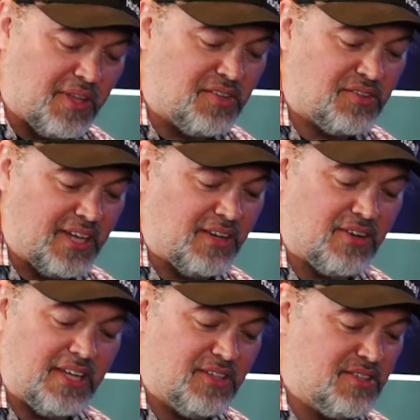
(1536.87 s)
this thing,
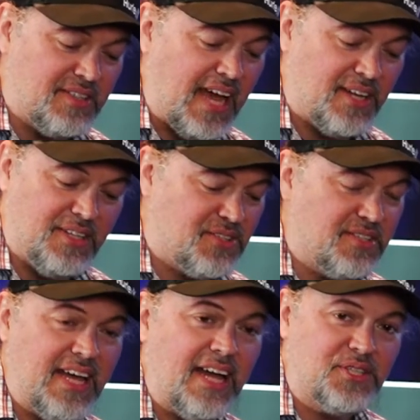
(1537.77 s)
okay, this
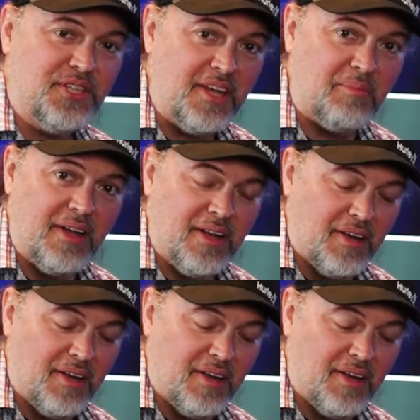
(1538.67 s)
is not cheap,